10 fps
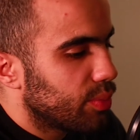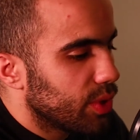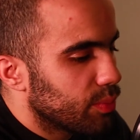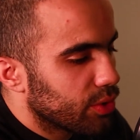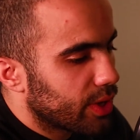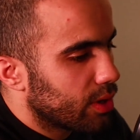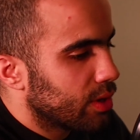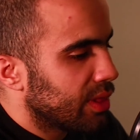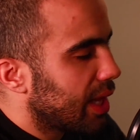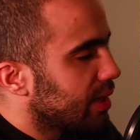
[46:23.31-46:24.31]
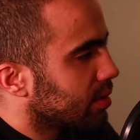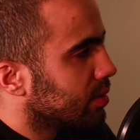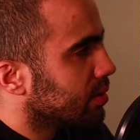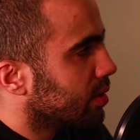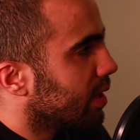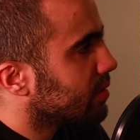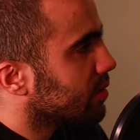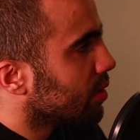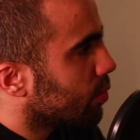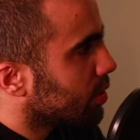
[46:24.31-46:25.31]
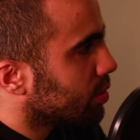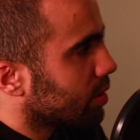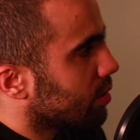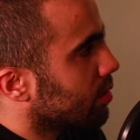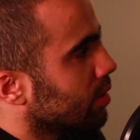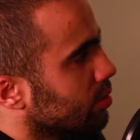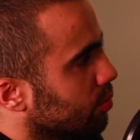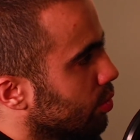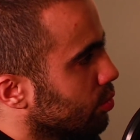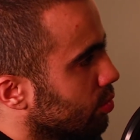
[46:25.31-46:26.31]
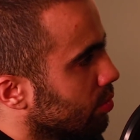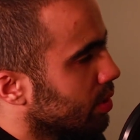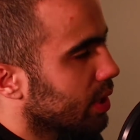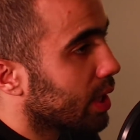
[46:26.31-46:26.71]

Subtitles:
people that are enlightened and they're asking questions that they're not supposed to, and